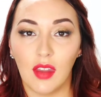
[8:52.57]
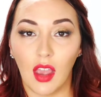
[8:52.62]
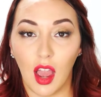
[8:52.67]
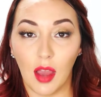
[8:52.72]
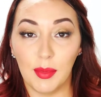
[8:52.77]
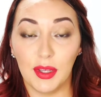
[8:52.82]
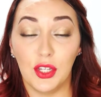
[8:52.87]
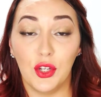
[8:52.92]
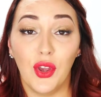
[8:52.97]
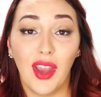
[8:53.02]

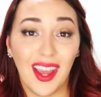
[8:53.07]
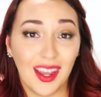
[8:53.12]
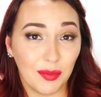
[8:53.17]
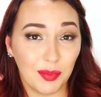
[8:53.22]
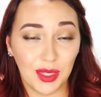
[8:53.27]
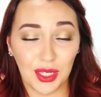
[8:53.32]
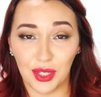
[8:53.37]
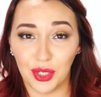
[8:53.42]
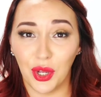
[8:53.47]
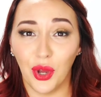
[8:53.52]
I mean, you had
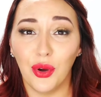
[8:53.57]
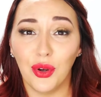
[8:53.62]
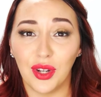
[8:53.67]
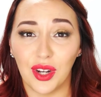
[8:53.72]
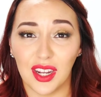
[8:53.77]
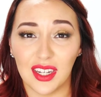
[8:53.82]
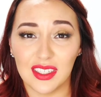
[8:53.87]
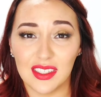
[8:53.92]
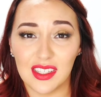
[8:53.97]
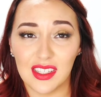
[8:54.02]
me at
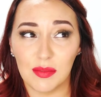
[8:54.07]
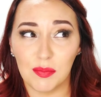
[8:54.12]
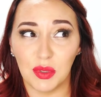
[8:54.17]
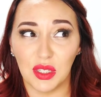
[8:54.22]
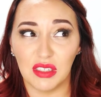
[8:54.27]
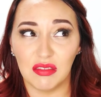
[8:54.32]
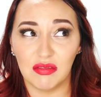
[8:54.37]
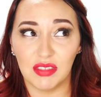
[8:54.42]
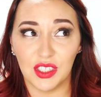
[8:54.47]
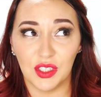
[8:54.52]
coconuts,
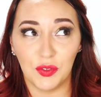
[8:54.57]
but